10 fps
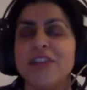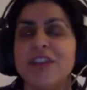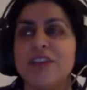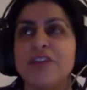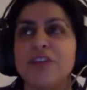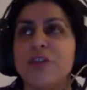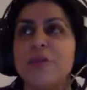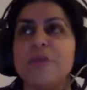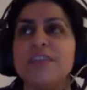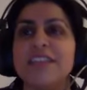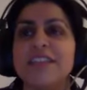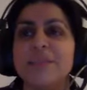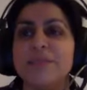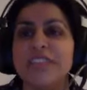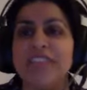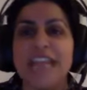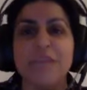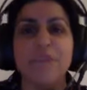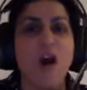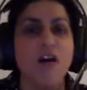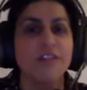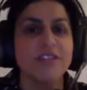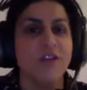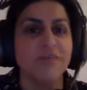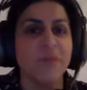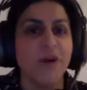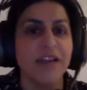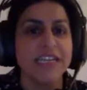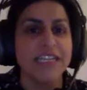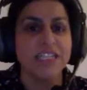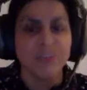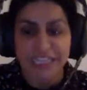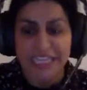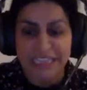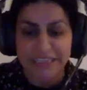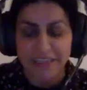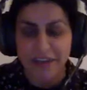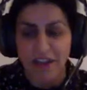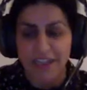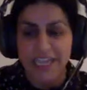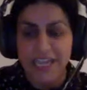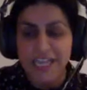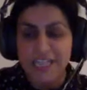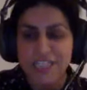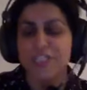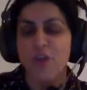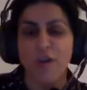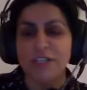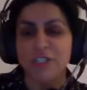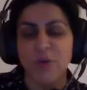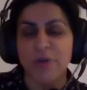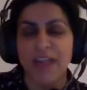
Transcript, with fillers: you know, there wasn't there wasn't any part of my degree that I did not enjoy.